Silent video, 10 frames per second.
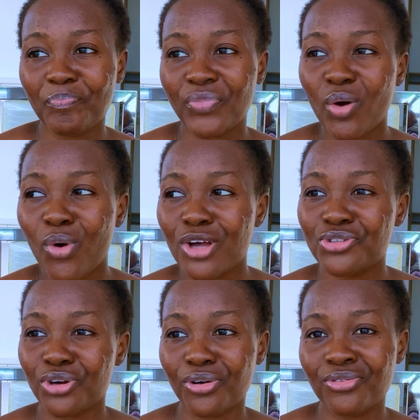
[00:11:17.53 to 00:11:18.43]
what's
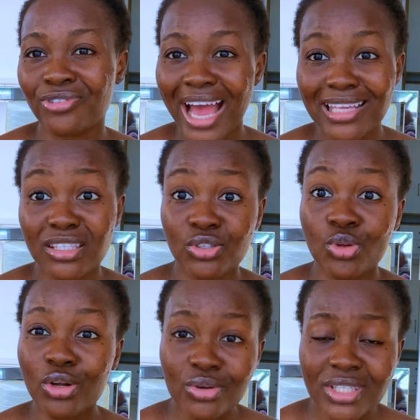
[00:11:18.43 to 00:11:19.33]
your rights, you
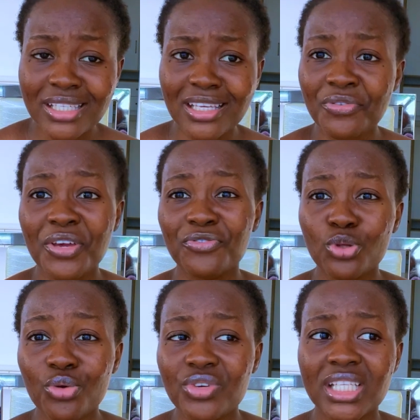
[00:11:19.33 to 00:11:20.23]
know, those things. Even if you
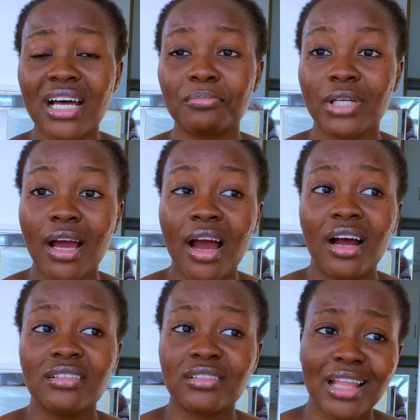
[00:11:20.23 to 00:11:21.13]
don't read them,
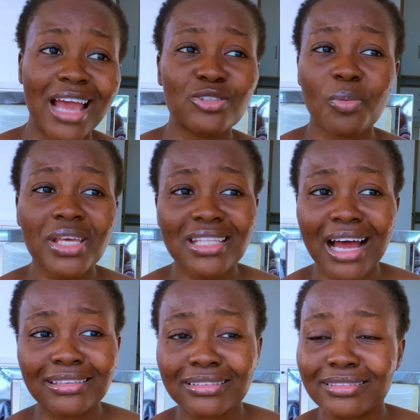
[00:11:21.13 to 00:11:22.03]
like somebody
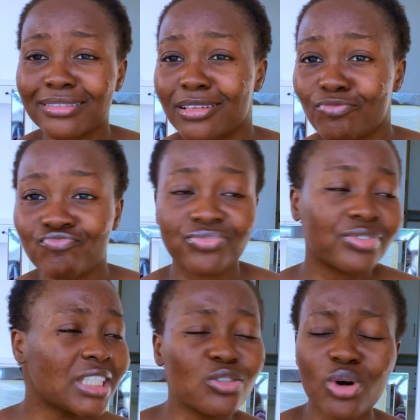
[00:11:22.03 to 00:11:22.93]
that
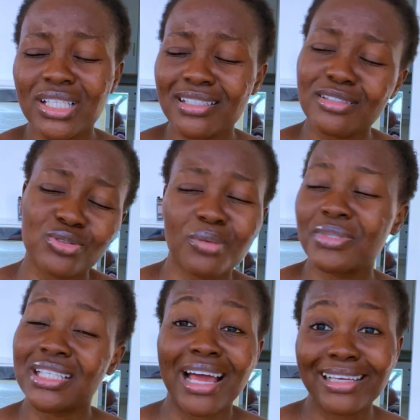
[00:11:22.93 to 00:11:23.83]
really does is
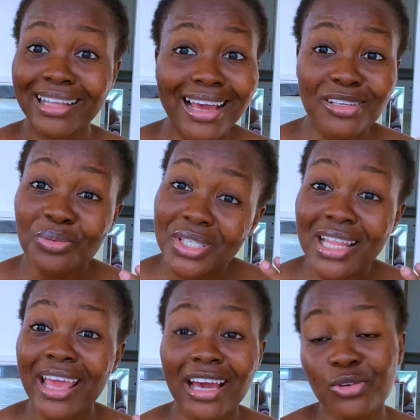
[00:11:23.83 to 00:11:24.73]
something like something
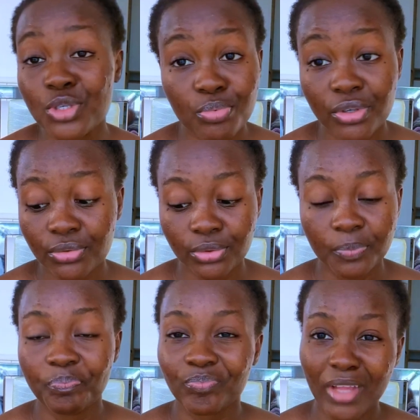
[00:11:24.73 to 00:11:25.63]
that you can use brain for.
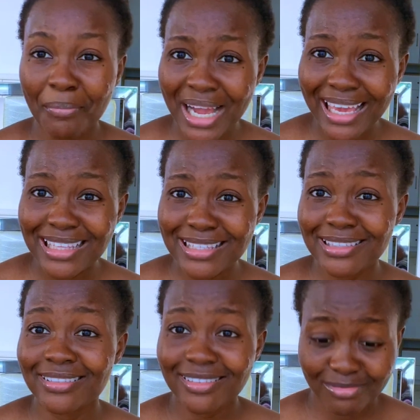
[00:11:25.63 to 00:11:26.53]
Marketing,